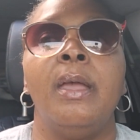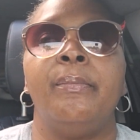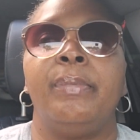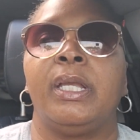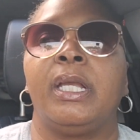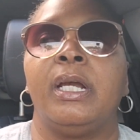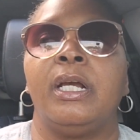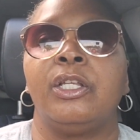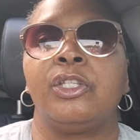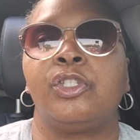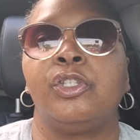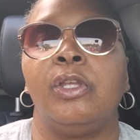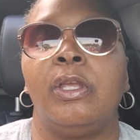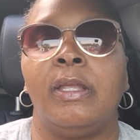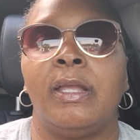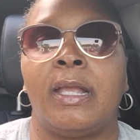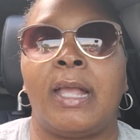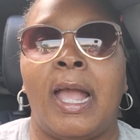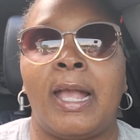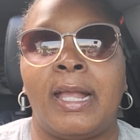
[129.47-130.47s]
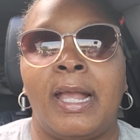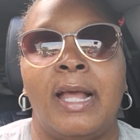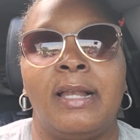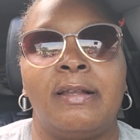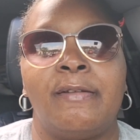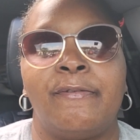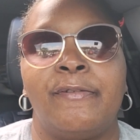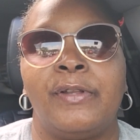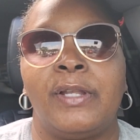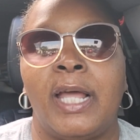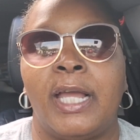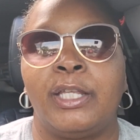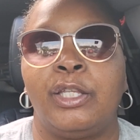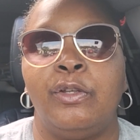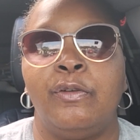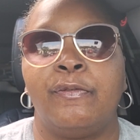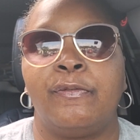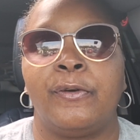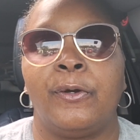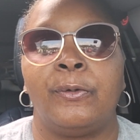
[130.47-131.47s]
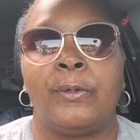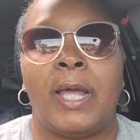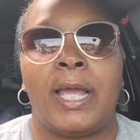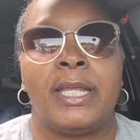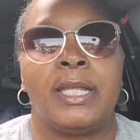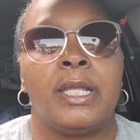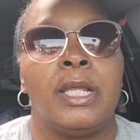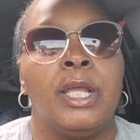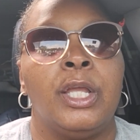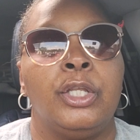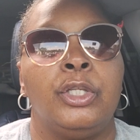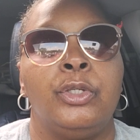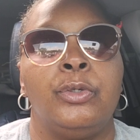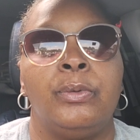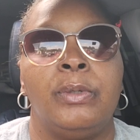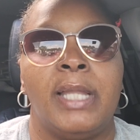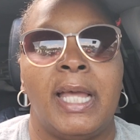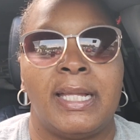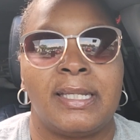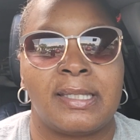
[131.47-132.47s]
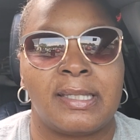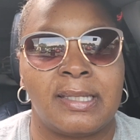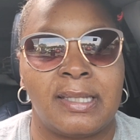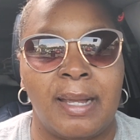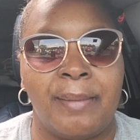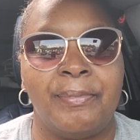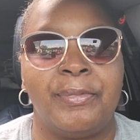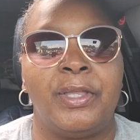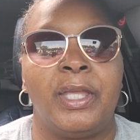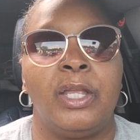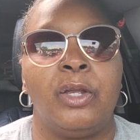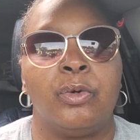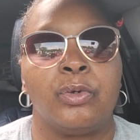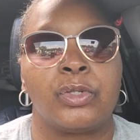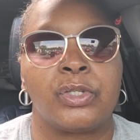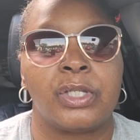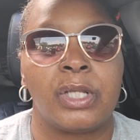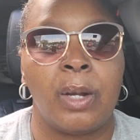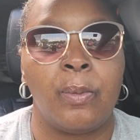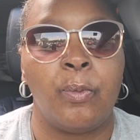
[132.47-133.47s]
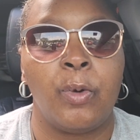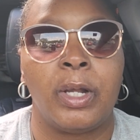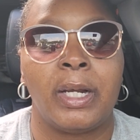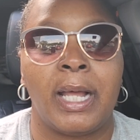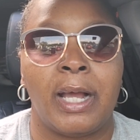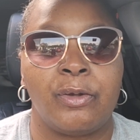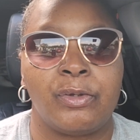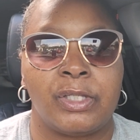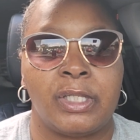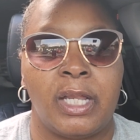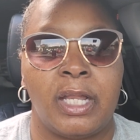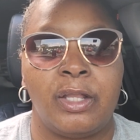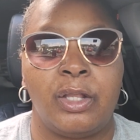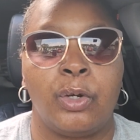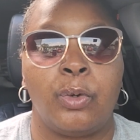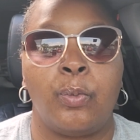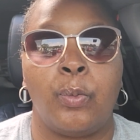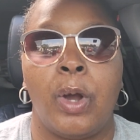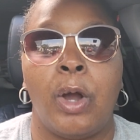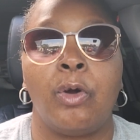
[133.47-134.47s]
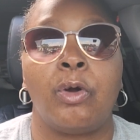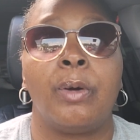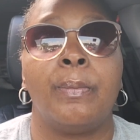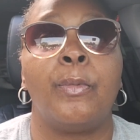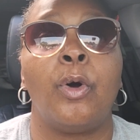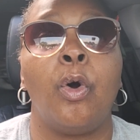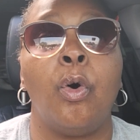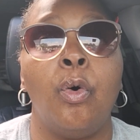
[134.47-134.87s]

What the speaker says: because I kind of feel like you felt like you let something or someone outstay their welcome,